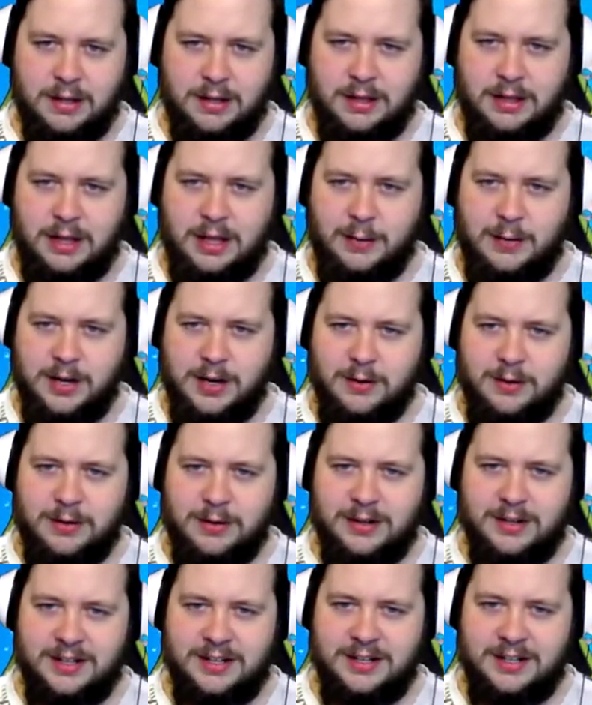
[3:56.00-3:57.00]
there we go.
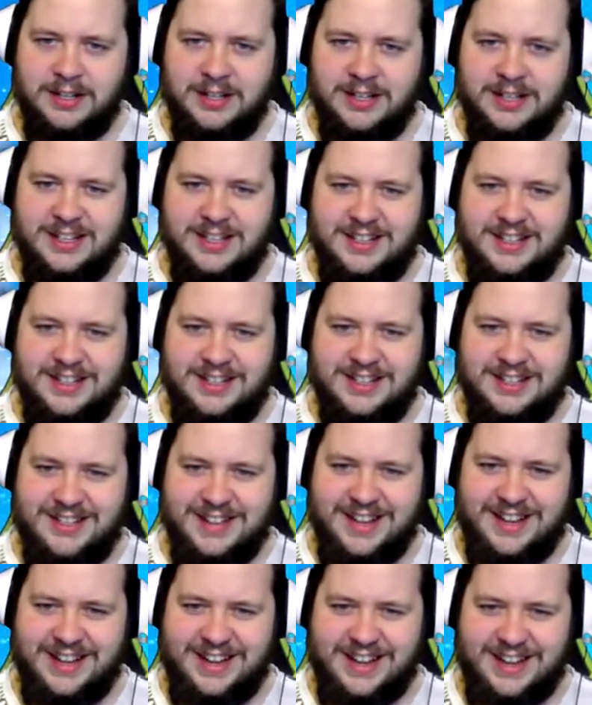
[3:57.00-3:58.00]

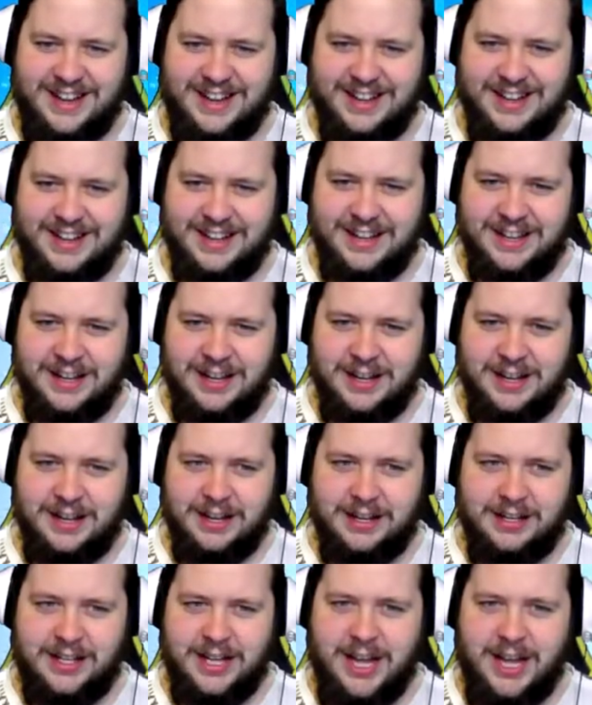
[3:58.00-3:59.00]
Yeah.
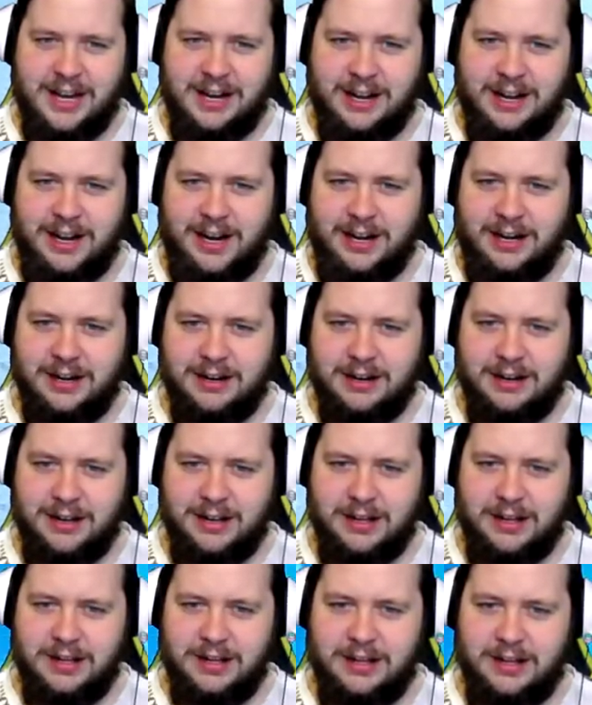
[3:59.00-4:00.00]
Can I
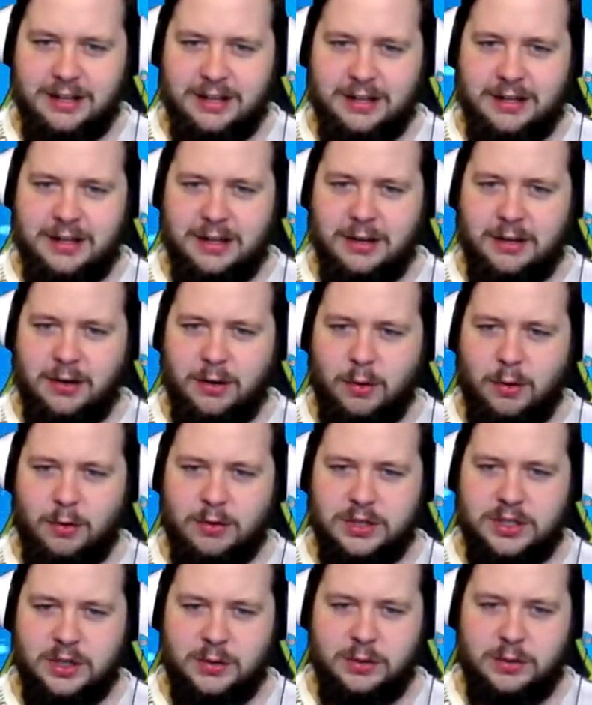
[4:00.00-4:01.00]

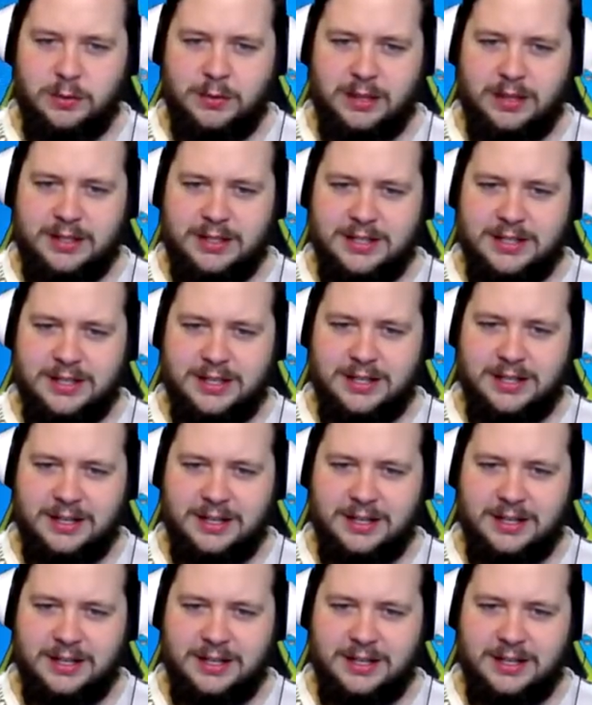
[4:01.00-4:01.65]
also do this?